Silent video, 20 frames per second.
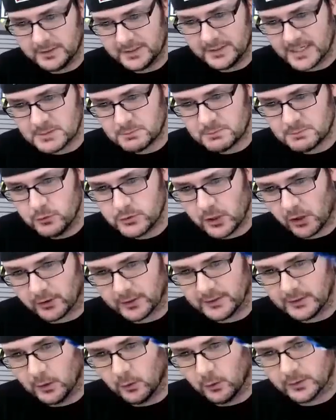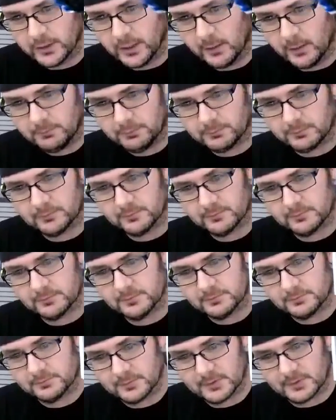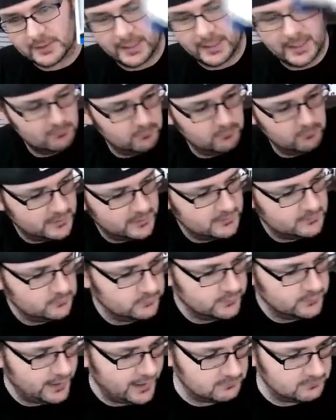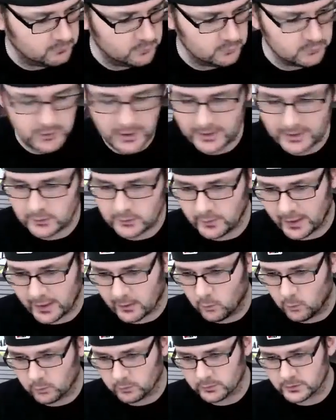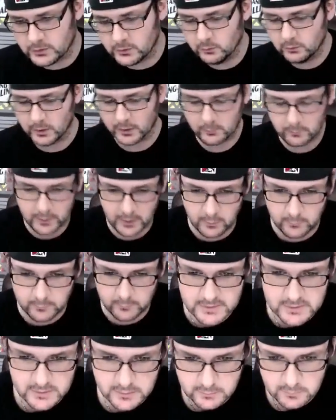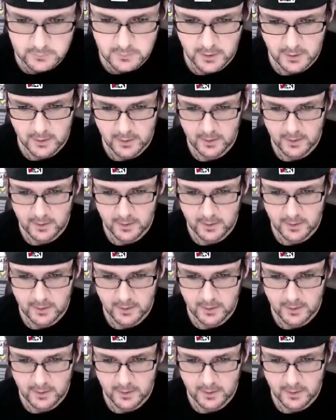guess Pooh's already loaded up? Again, we're gonna do that. We'll try to do that quarter two like we always do